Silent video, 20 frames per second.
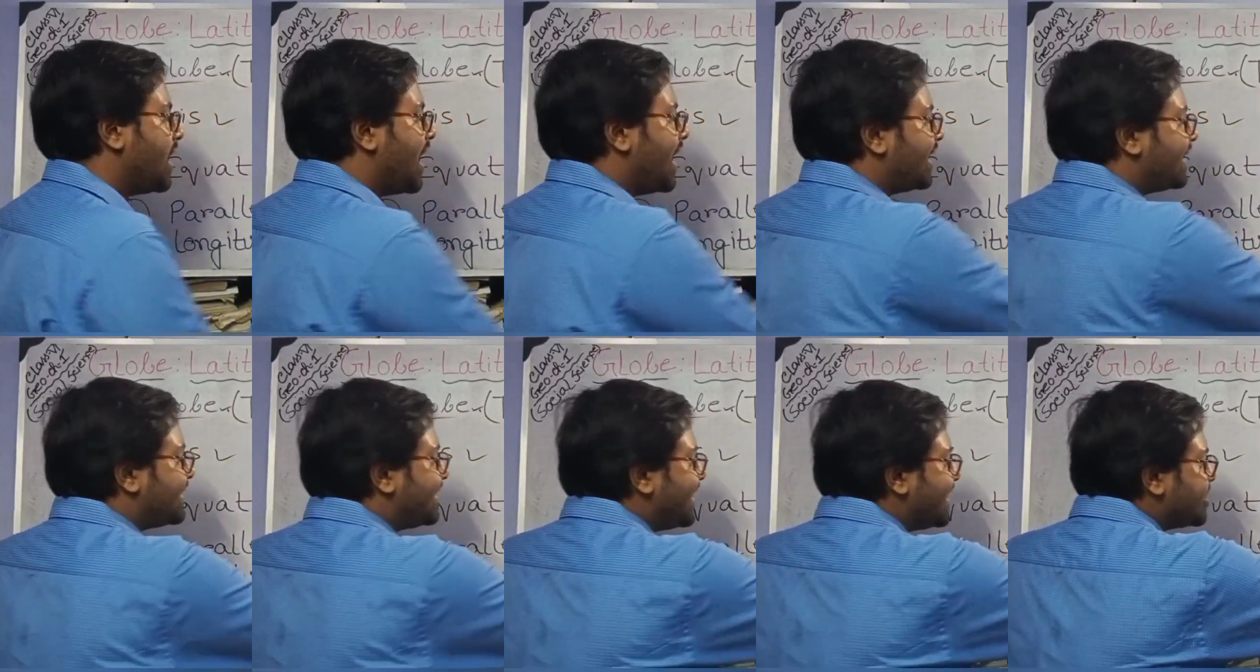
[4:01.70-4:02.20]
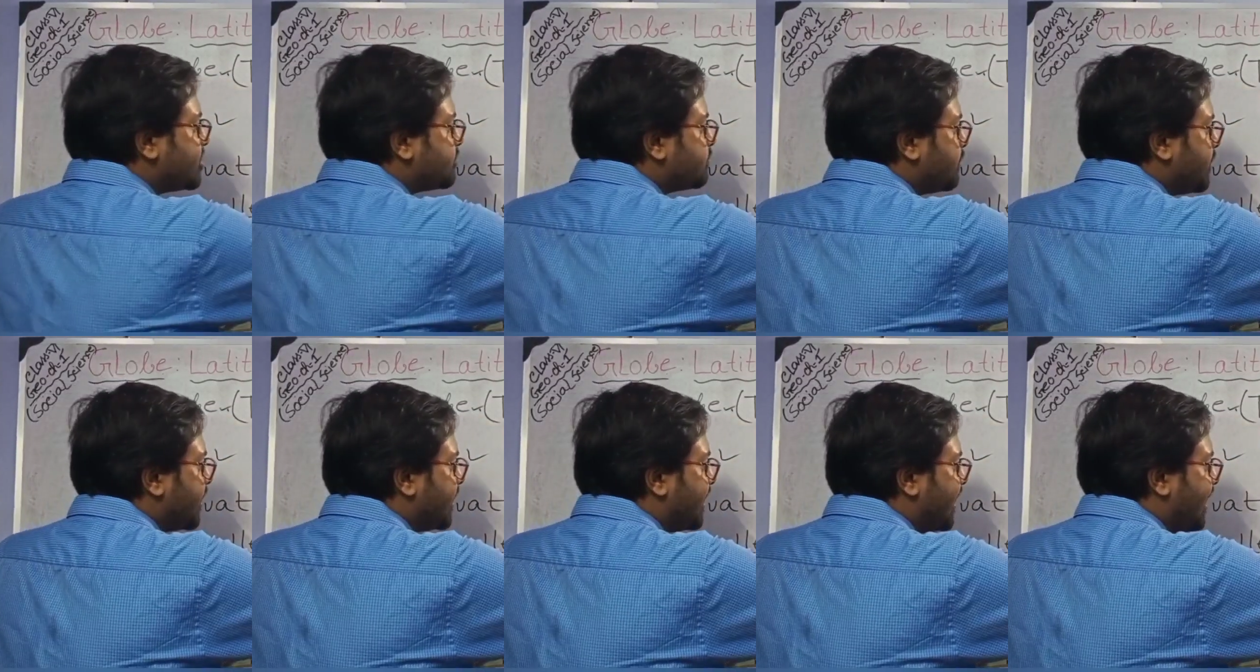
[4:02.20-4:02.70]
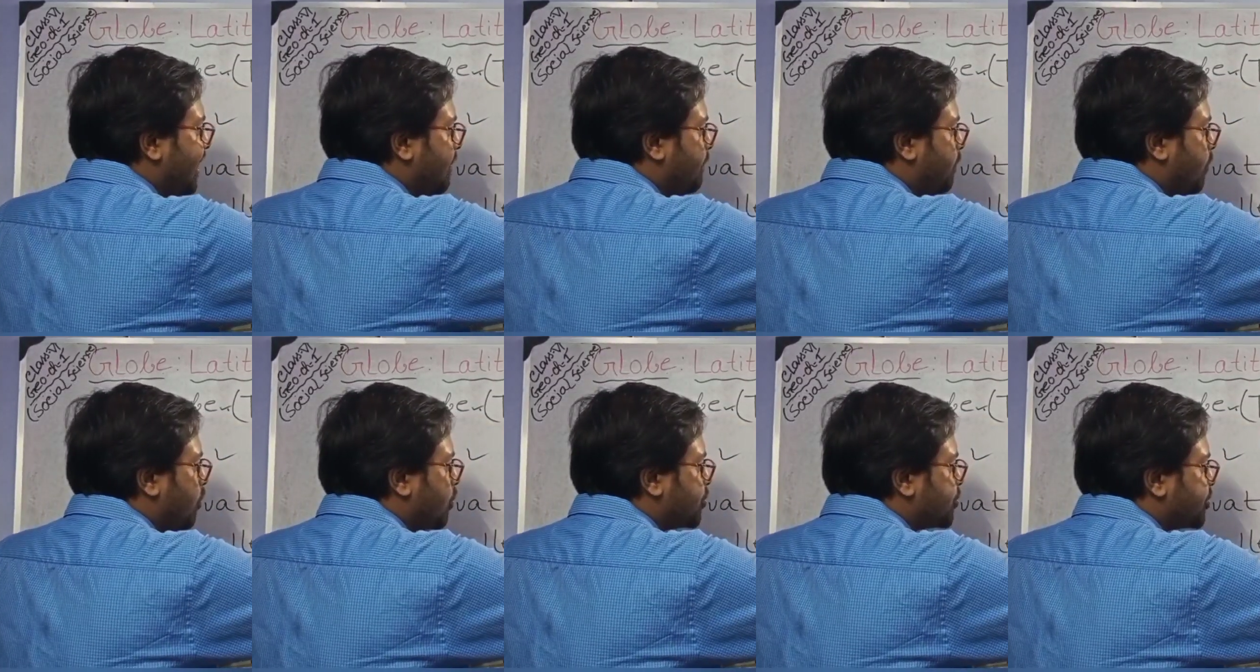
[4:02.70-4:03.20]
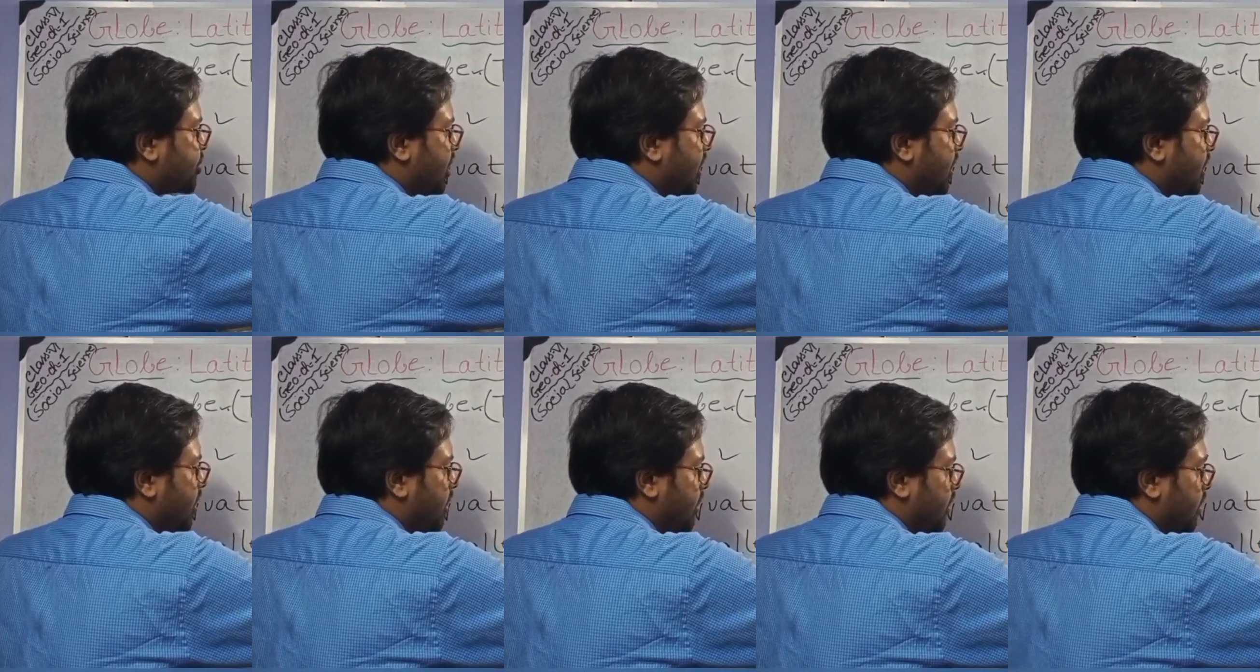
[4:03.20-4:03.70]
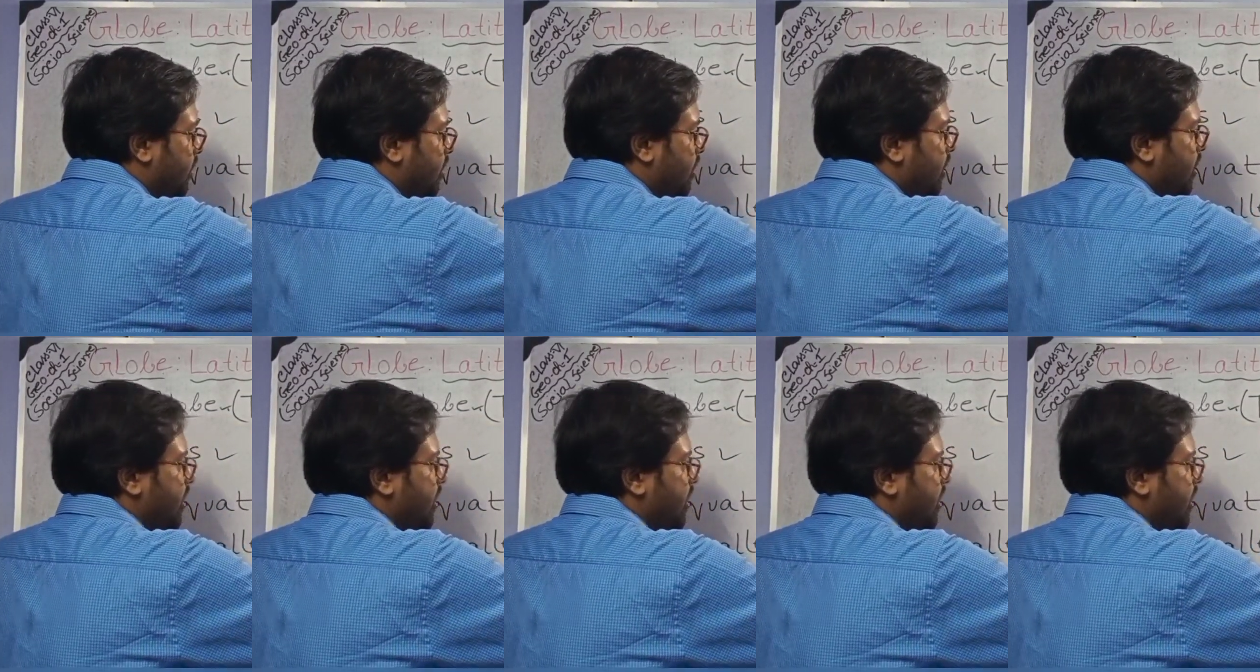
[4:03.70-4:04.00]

And this middle portion,